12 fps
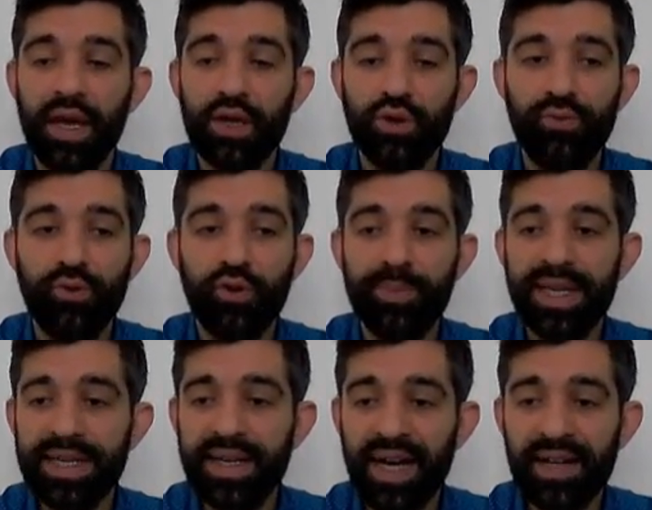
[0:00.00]
So for
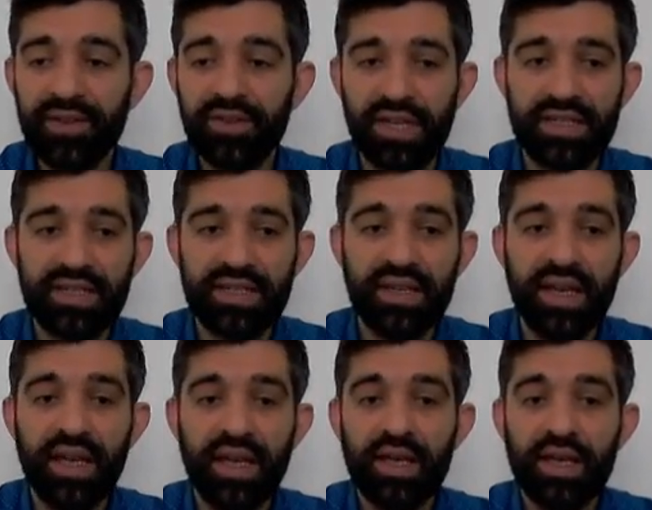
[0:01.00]
many countries,
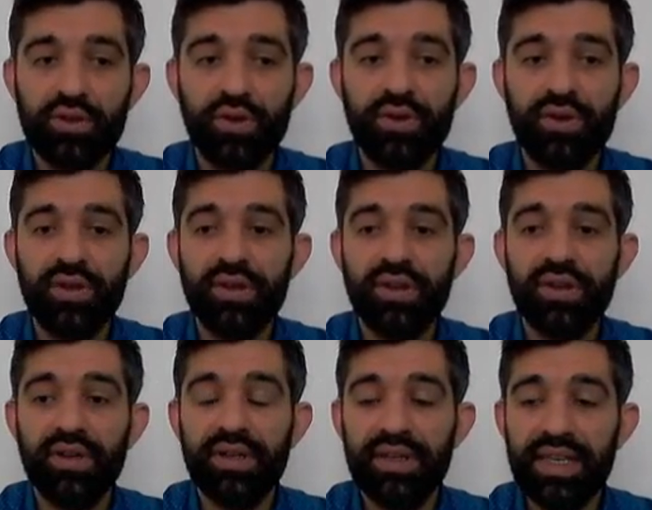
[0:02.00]
so
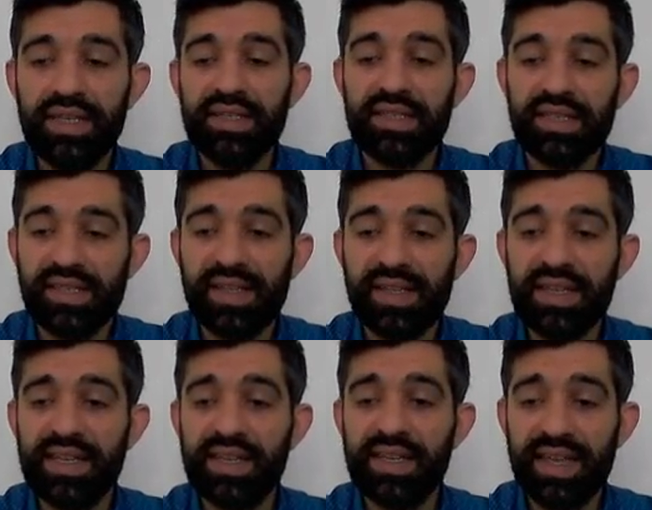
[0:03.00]
these
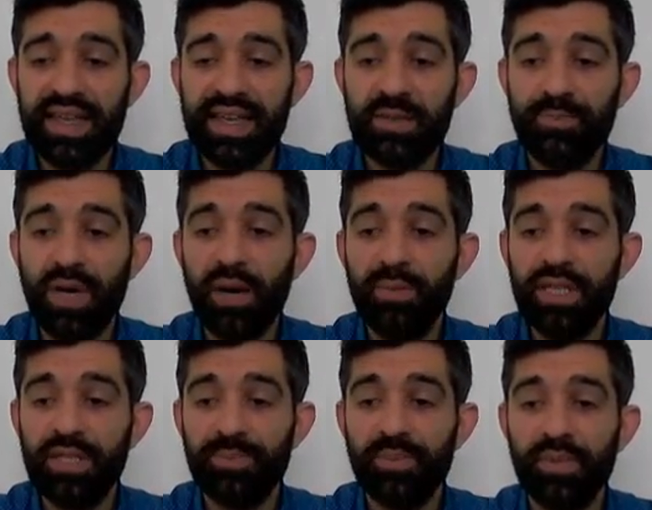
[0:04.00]
statistics is
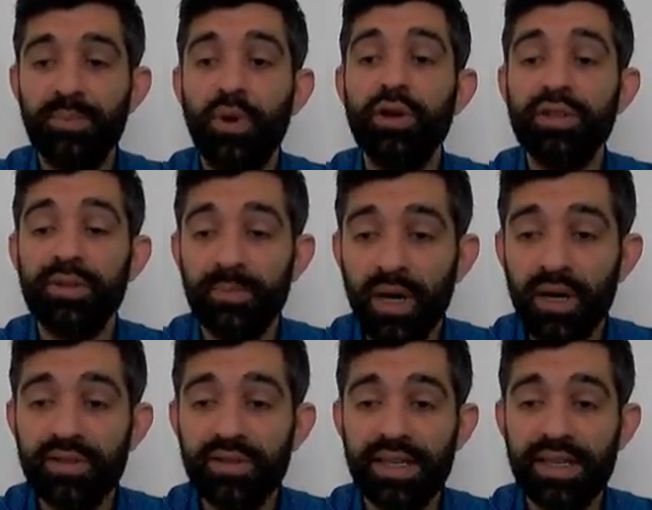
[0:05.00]
published
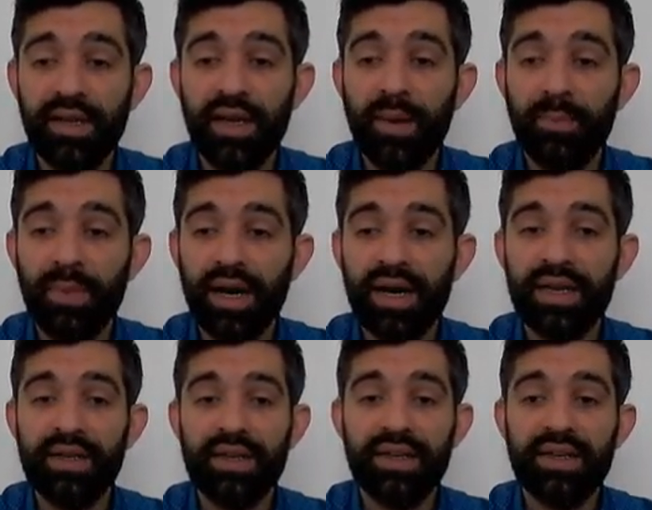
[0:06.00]
monthly
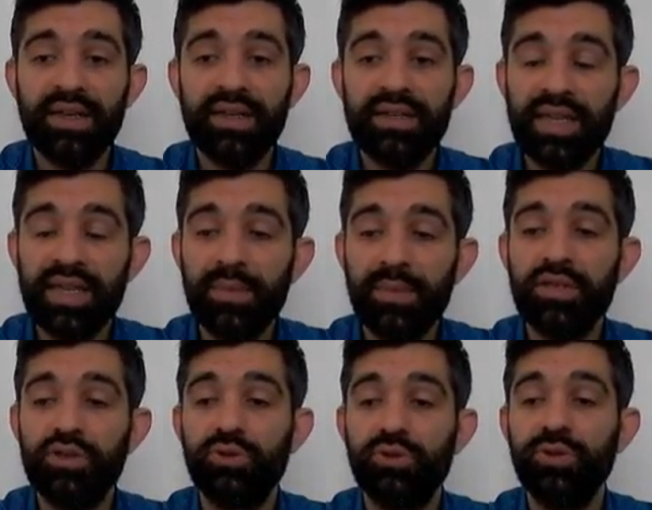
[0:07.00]
by some
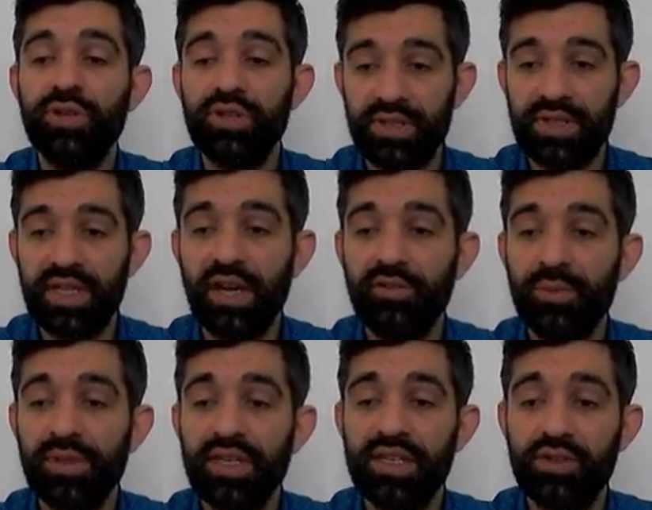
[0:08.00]
institutions,
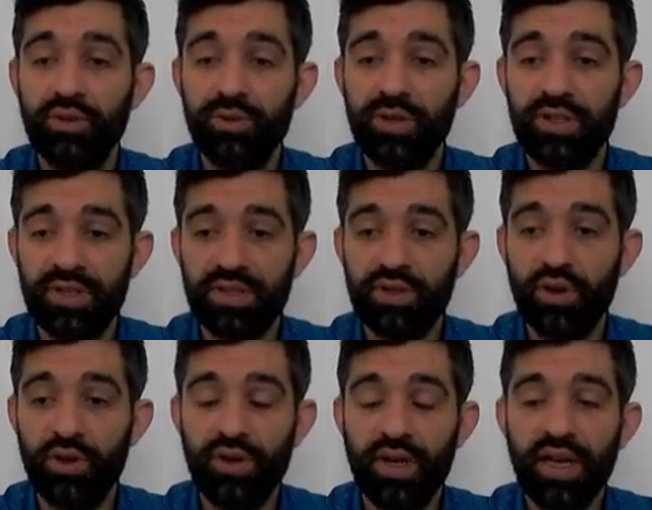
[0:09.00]
government institutions.
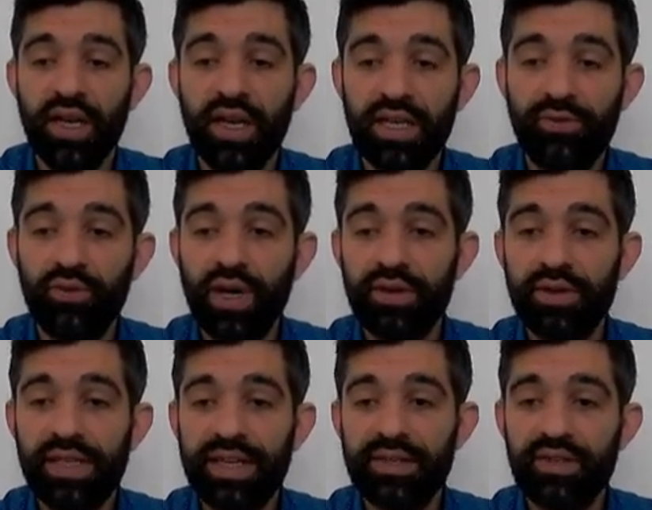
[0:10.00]
So if you are
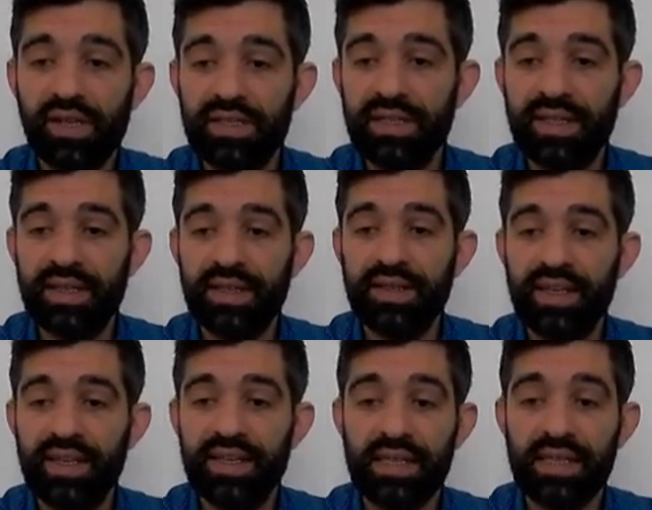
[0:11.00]
really interested in
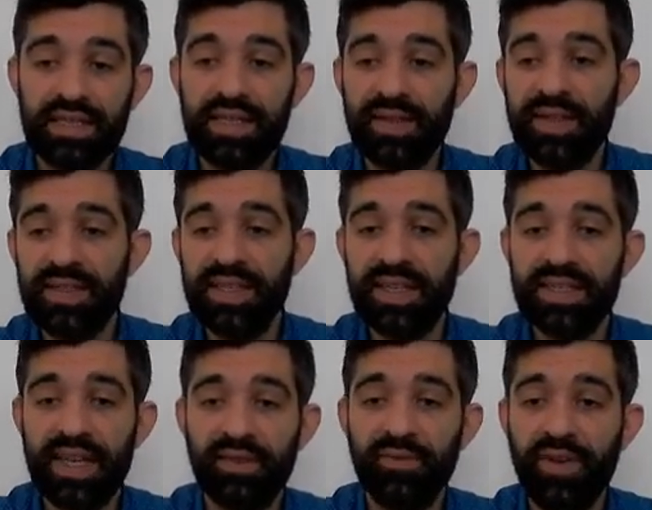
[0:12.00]
these statistics
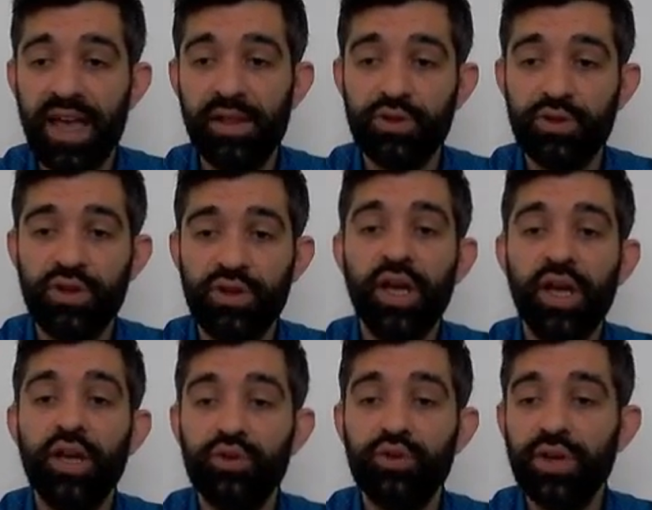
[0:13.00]
and values,
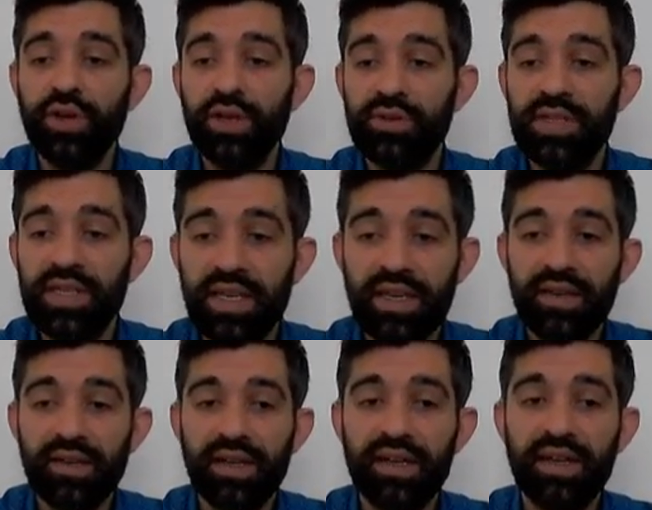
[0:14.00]
you're going to see